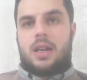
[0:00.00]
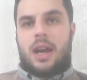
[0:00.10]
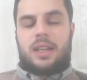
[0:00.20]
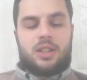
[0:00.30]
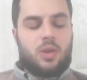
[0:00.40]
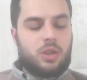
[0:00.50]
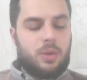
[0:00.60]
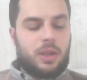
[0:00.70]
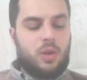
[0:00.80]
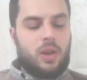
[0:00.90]
And he's got
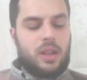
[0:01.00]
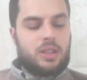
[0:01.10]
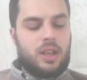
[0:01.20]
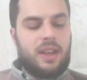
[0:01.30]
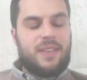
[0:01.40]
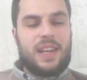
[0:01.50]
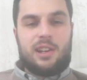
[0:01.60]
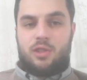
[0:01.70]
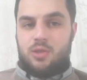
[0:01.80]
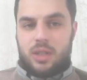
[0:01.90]
to acknowledge that if he
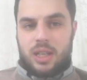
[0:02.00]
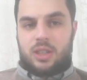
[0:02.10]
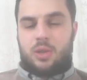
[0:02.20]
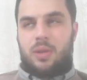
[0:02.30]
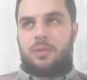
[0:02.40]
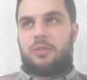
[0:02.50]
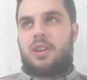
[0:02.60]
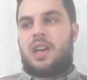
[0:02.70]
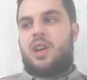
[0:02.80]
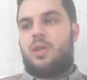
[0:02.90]
loses to a
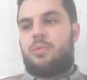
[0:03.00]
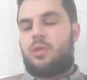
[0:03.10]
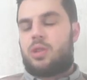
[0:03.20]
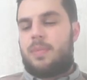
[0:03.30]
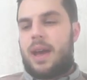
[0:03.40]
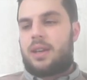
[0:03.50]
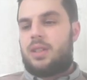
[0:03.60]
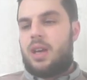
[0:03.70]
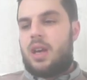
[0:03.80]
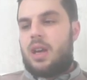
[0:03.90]
3-0
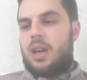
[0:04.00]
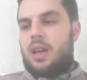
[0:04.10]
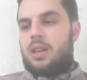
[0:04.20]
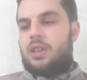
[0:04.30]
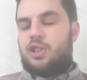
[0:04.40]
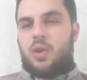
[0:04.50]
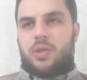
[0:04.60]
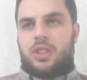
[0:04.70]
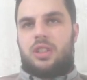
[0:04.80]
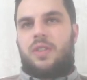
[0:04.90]
prospect, the
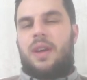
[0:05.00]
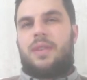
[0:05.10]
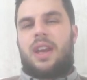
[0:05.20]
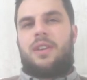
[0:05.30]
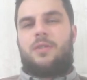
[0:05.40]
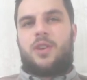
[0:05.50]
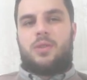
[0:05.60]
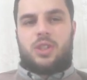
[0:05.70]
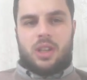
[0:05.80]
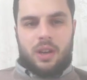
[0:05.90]
chances of him getting
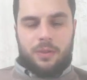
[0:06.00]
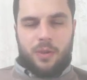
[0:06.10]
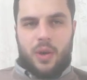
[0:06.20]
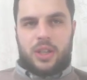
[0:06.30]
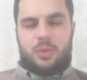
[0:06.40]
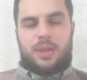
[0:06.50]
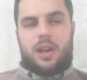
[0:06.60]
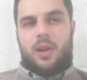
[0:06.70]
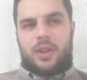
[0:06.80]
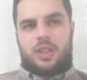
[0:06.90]
future fights with
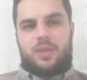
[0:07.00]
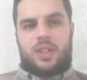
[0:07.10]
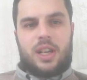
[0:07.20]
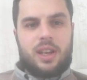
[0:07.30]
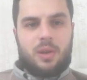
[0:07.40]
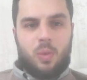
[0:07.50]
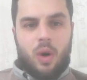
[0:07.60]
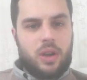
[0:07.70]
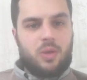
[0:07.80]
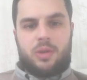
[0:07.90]
the likes of a Dillian
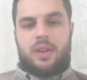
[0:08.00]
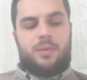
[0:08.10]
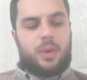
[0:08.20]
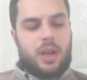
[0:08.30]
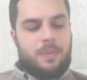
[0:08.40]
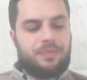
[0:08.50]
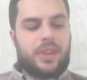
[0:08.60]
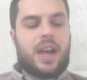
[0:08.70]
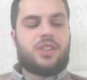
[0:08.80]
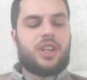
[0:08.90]
White or even with a
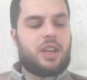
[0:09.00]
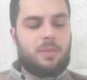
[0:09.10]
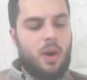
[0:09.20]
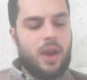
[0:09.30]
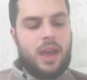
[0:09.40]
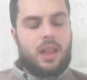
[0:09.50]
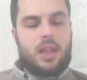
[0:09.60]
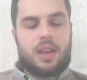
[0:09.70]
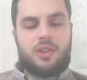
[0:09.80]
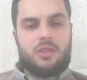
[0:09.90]
Ajit
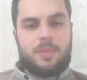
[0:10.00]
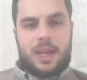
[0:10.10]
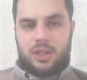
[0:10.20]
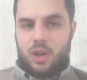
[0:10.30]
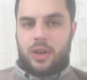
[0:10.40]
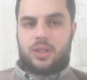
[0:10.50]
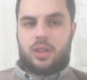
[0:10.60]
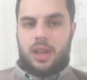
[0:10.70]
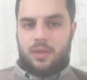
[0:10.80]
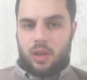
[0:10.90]
Kabayel at European
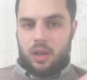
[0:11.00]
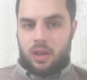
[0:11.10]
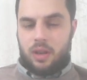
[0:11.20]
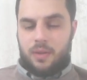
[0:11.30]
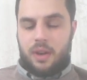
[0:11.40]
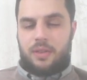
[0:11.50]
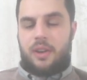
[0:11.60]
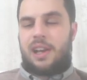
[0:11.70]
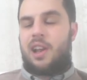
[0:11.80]
title level are very, very